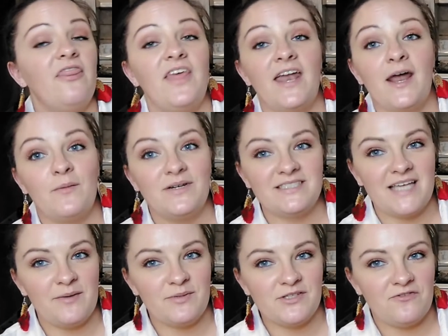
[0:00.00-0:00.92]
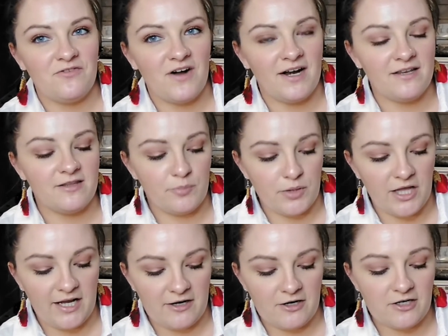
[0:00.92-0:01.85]
Then I was able to find the
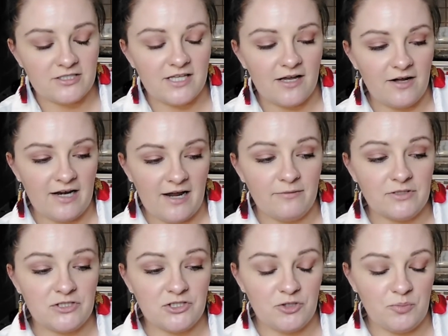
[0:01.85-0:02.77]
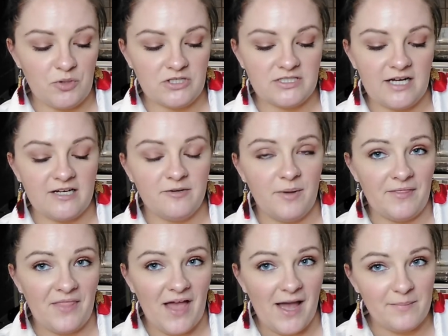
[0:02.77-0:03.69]
planners, and I was super excited
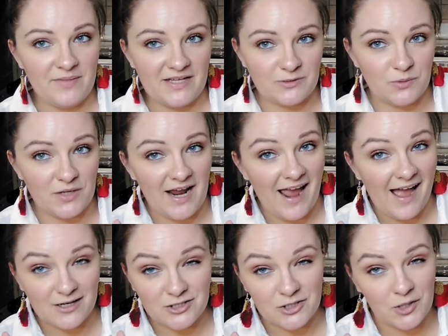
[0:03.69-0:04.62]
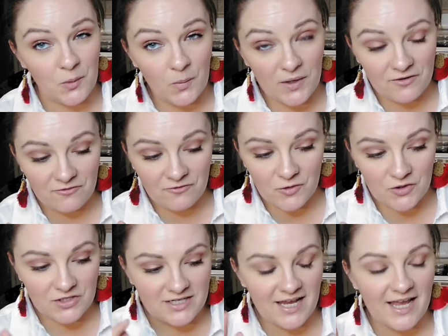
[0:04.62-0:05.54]
about that. That's what I actually went
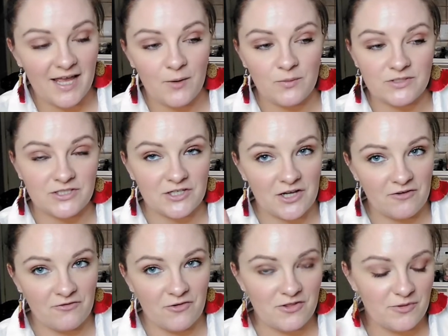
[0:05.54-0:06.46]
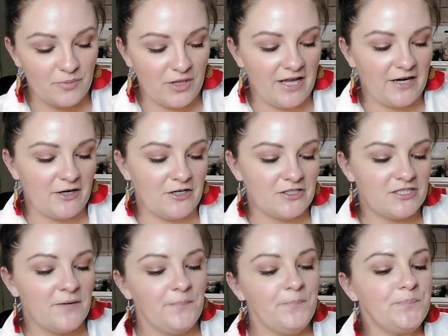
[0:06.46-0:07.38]
for today, was looking for the
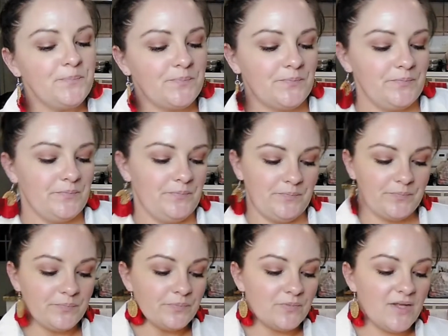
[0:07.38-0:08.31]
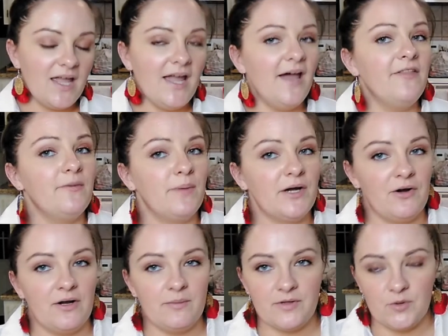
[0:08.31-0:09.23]
planners. And then my
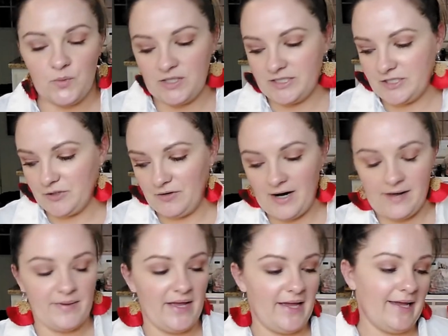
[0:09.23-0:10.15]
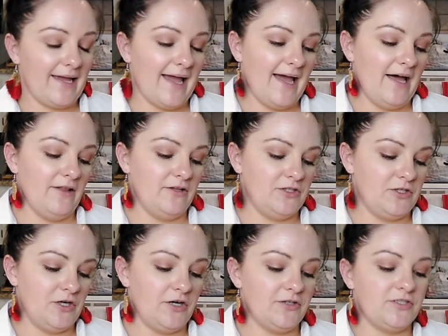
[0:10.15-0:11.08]
grandmother wanted to grab a
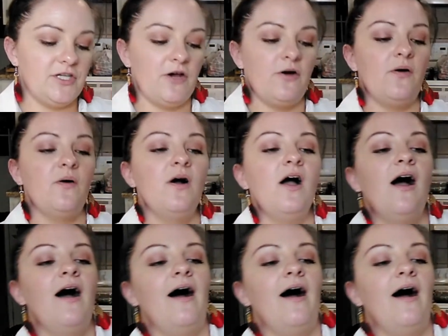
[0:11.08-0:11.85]
calendar, so